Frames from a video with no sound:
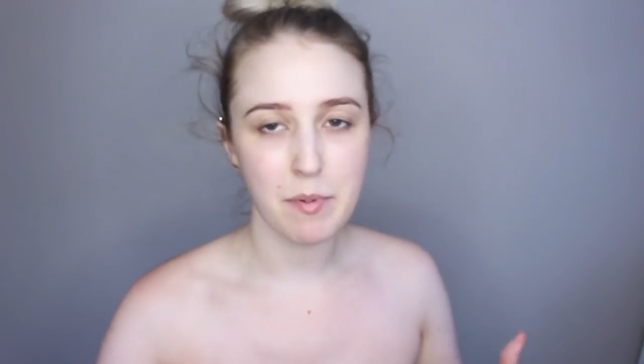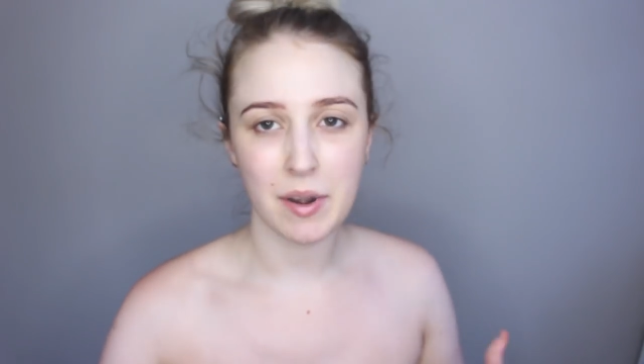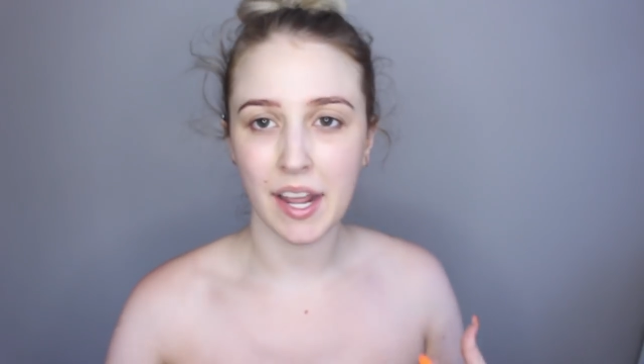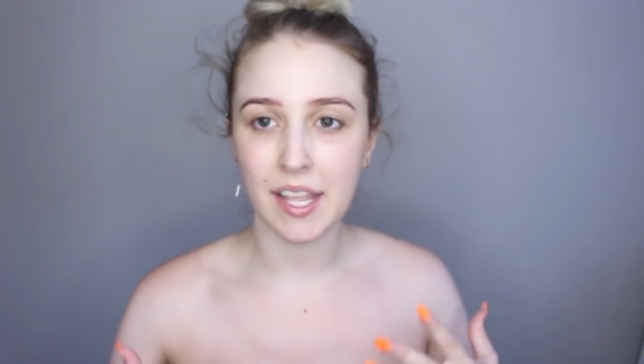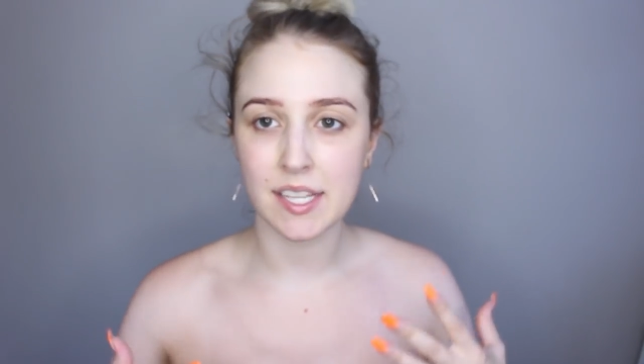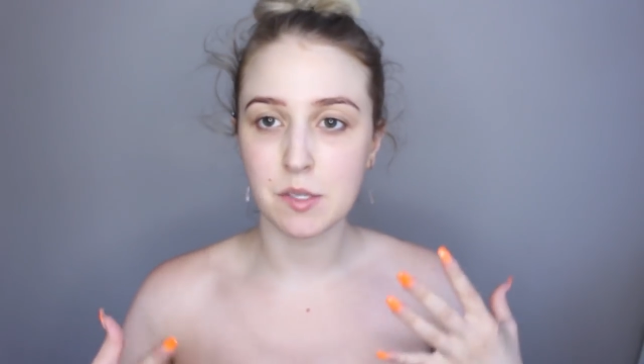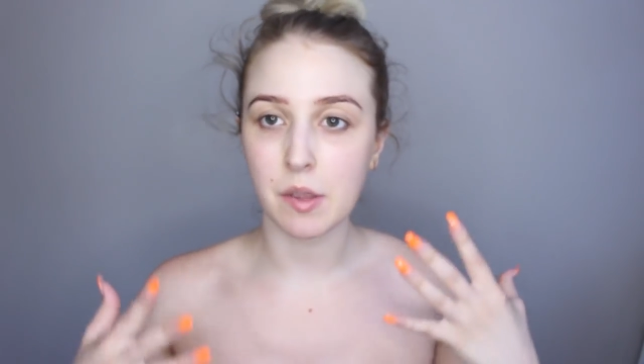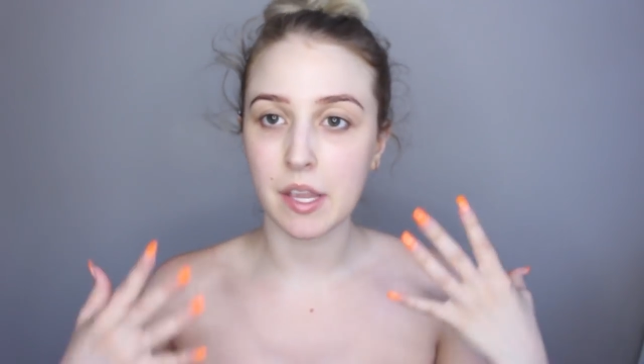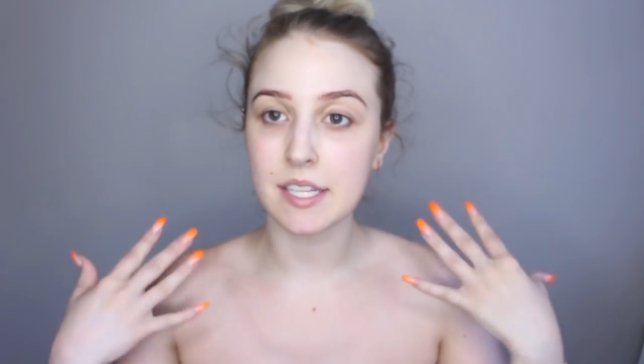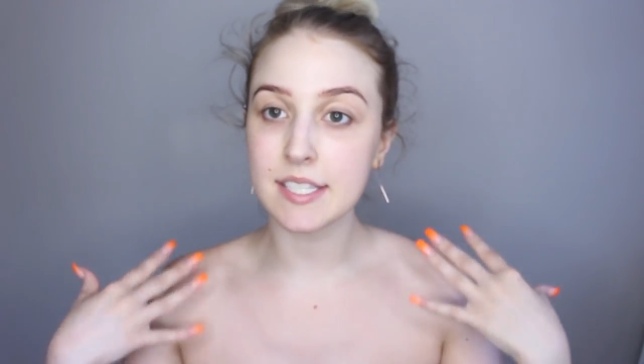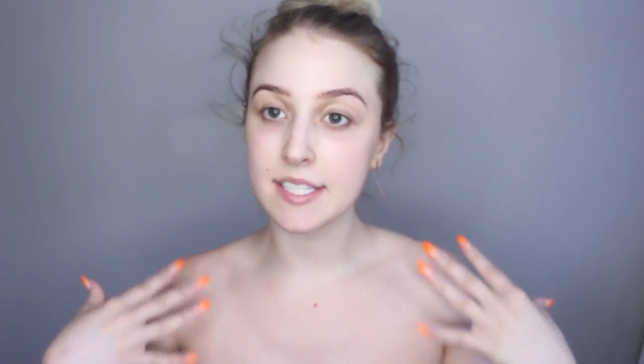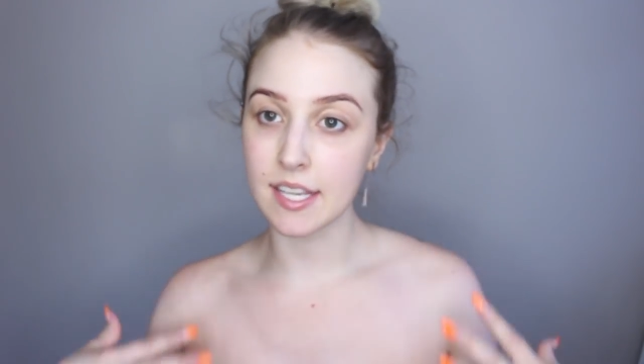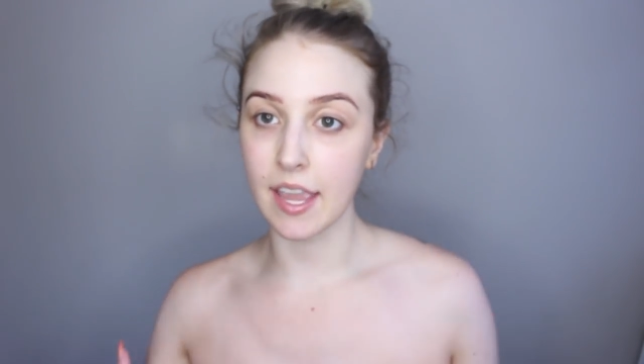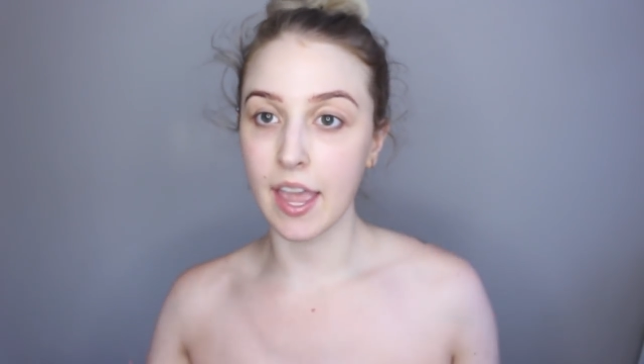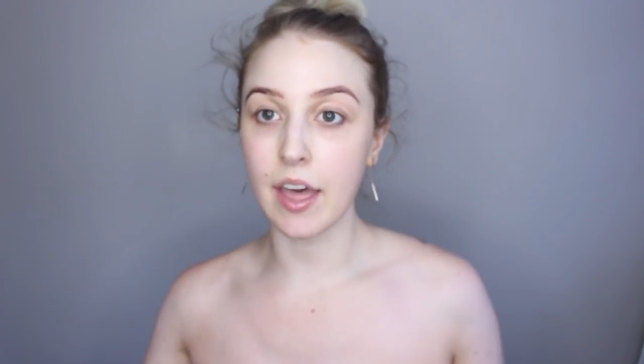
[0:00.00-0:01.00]
but I guess we can
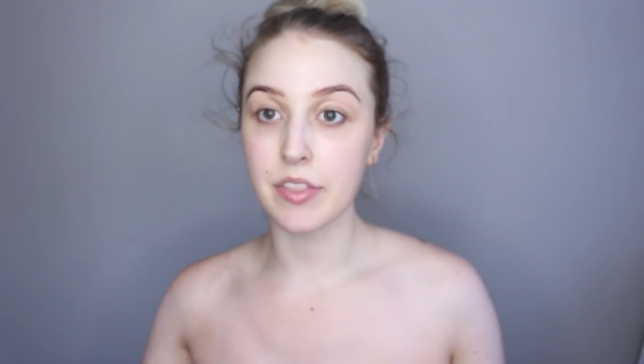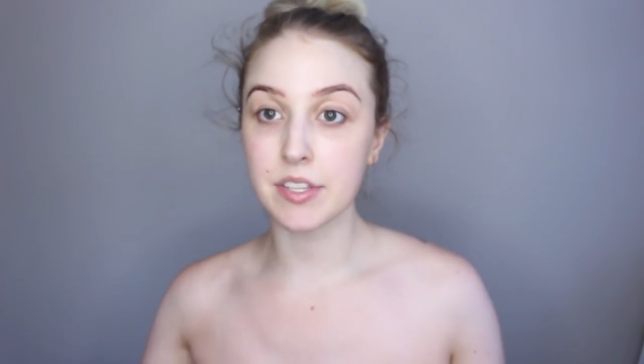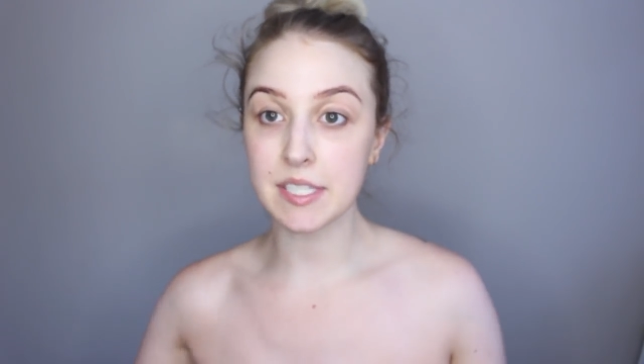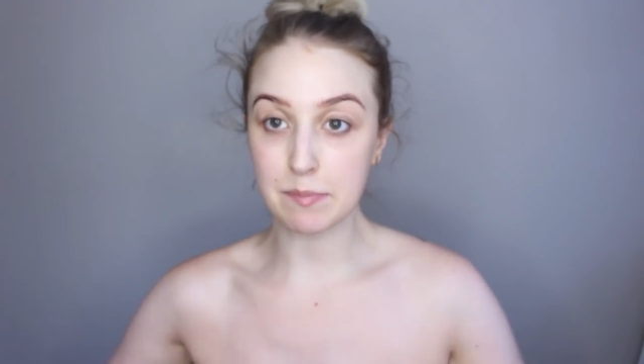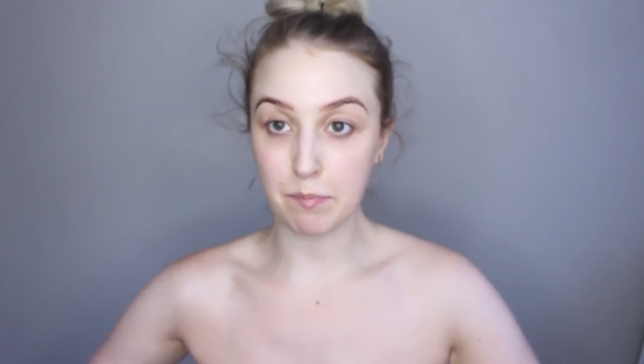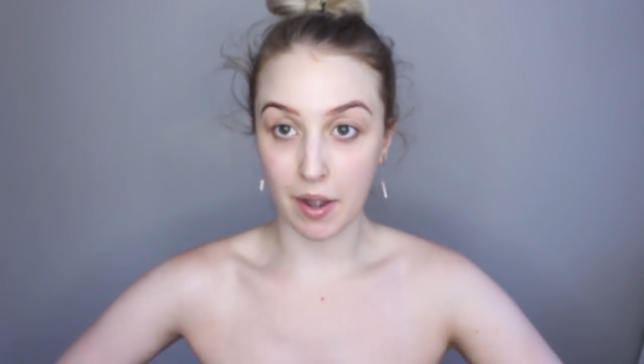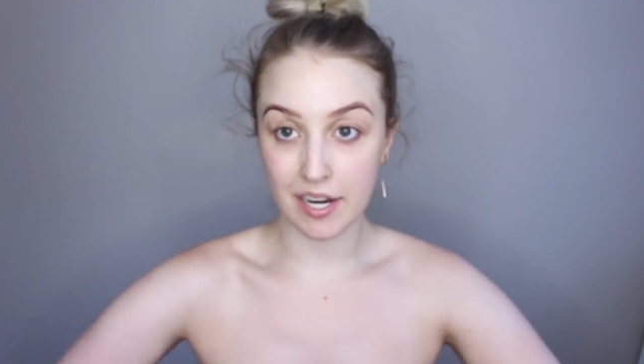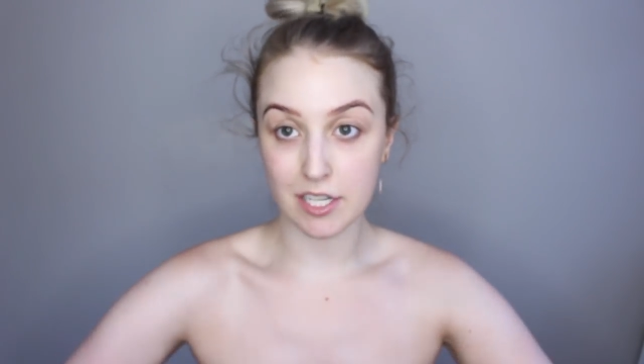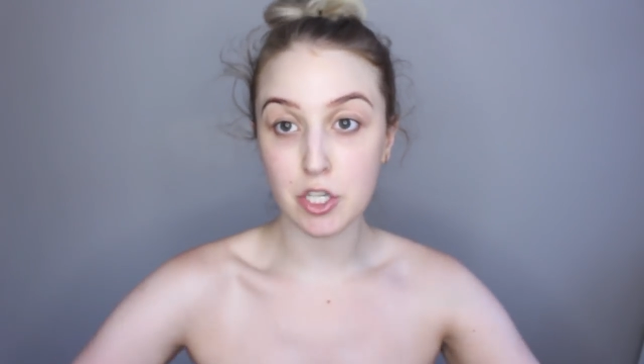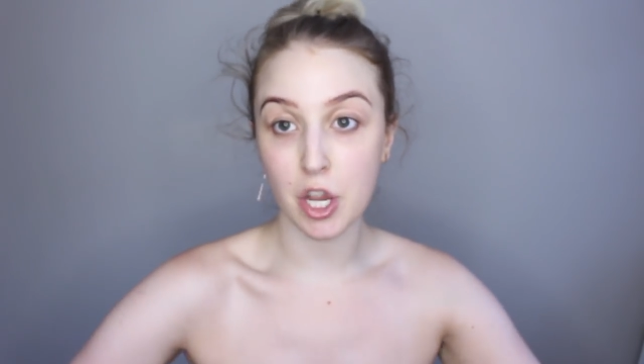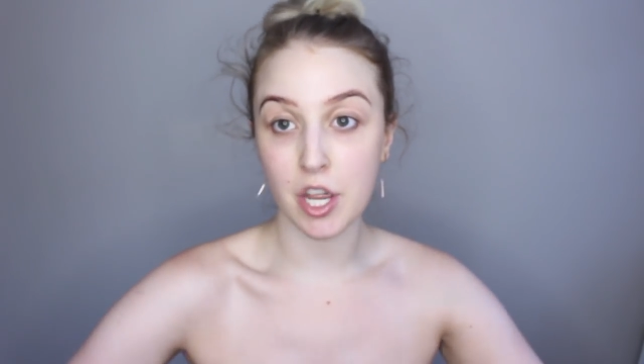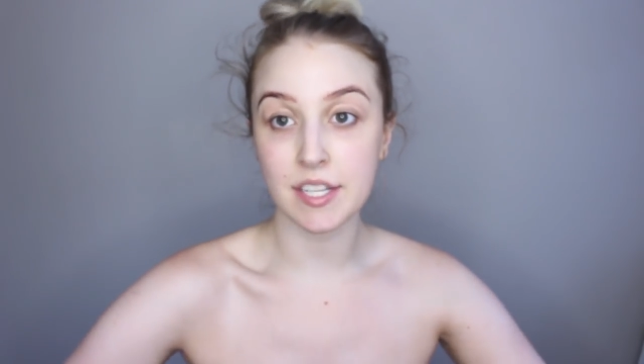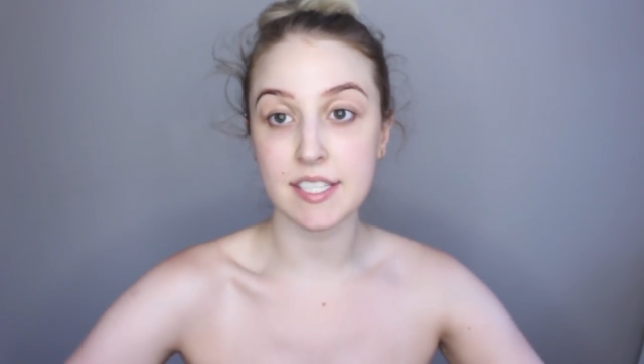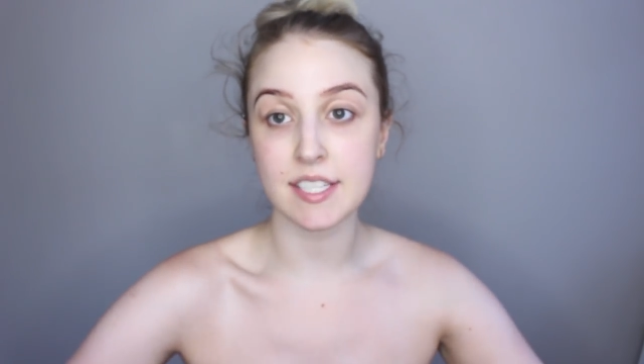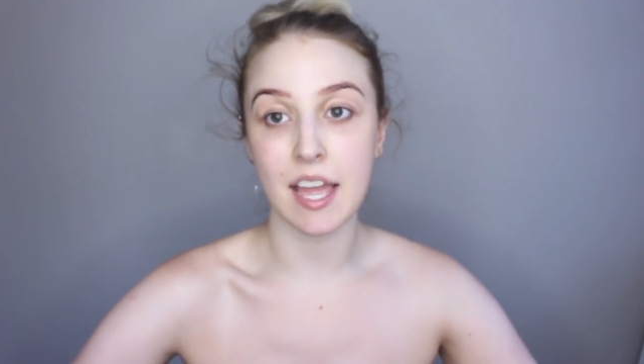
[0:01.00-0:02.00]
see how the spray
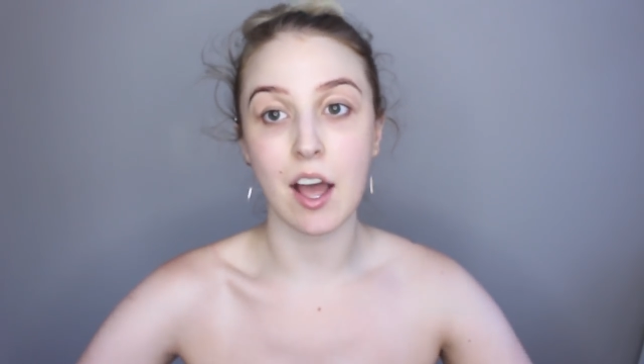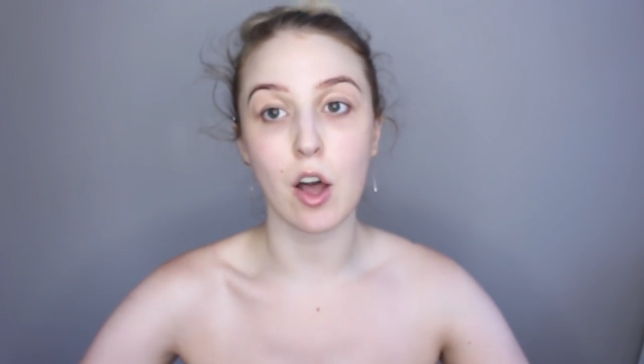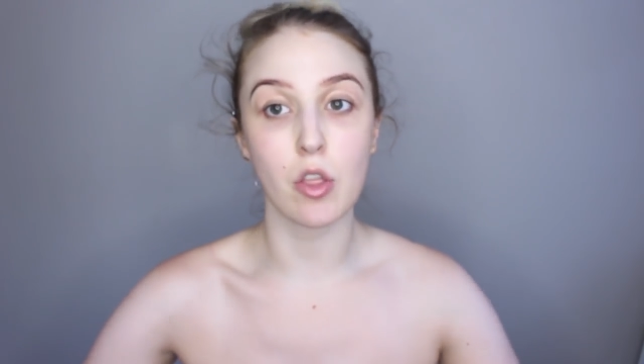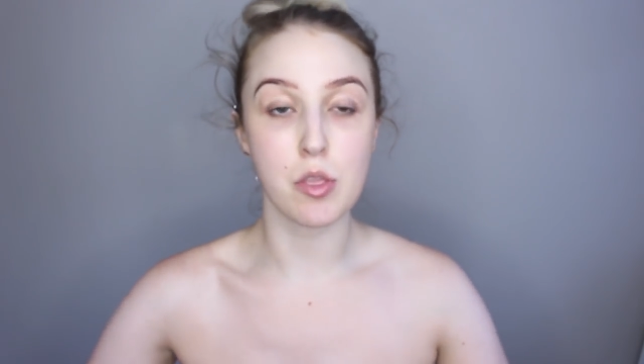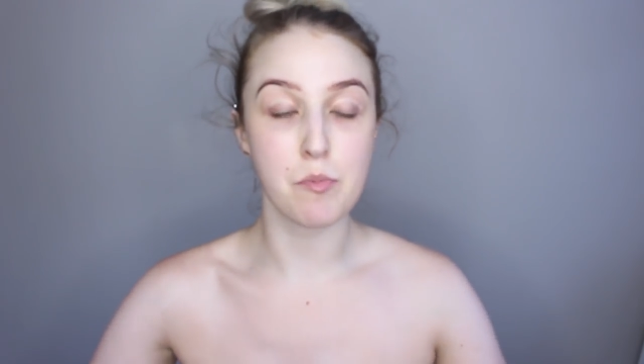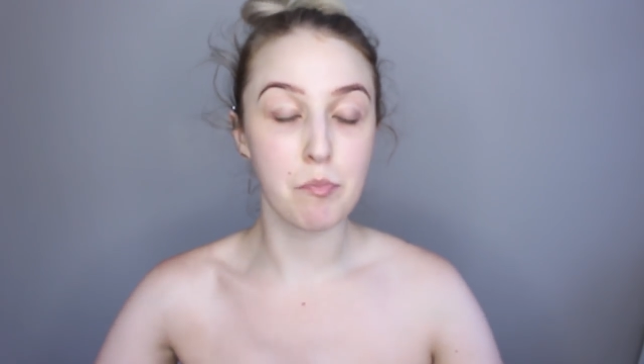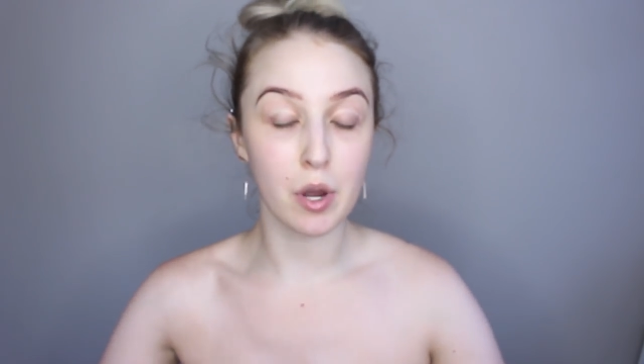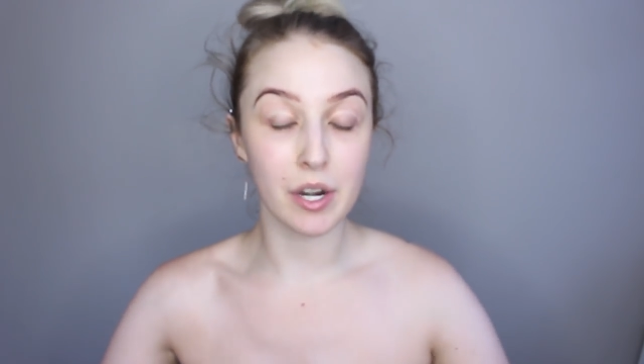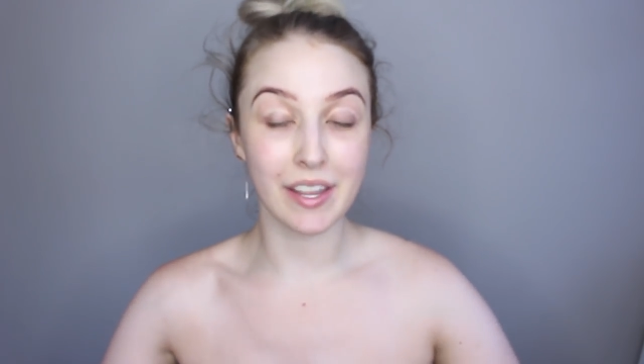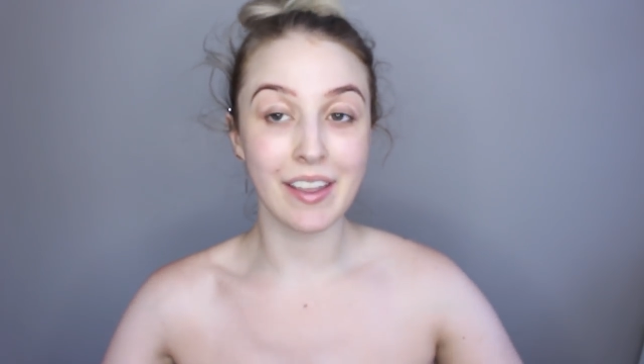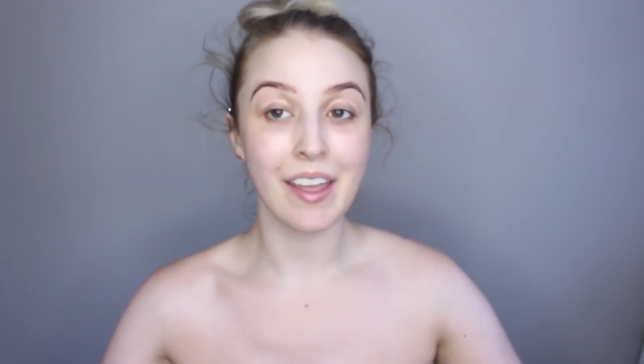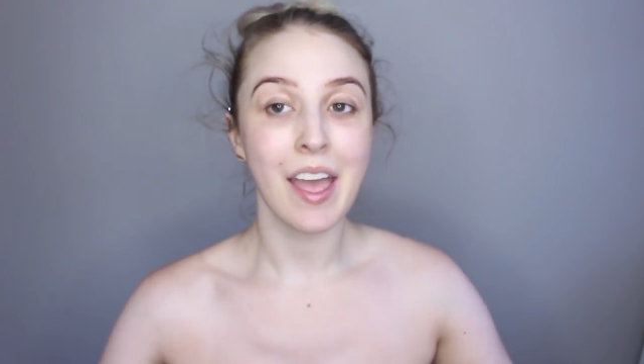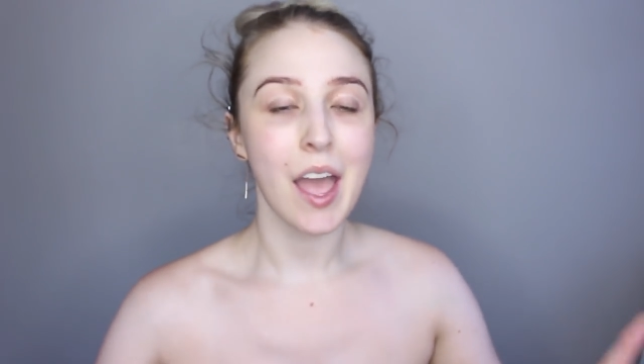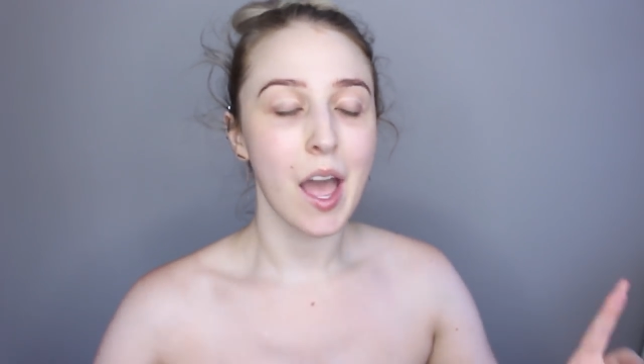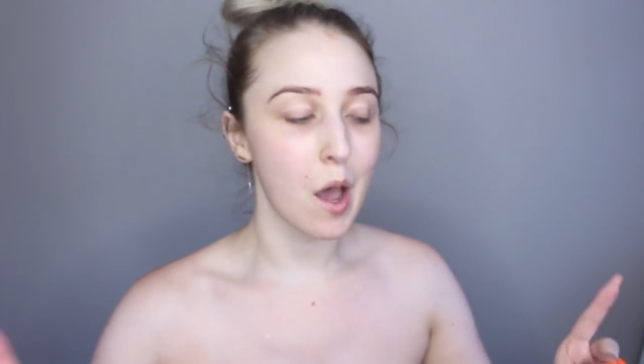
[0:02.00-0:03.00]
turns out on the
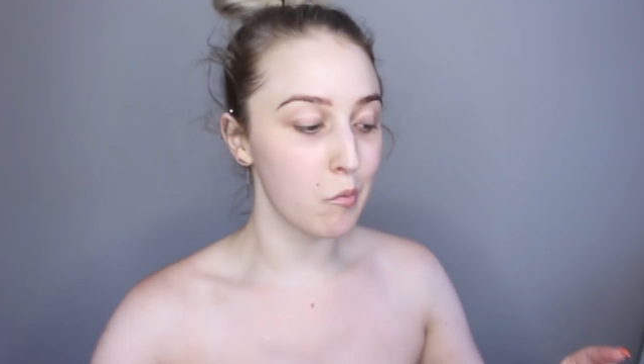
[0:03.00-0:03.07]
body,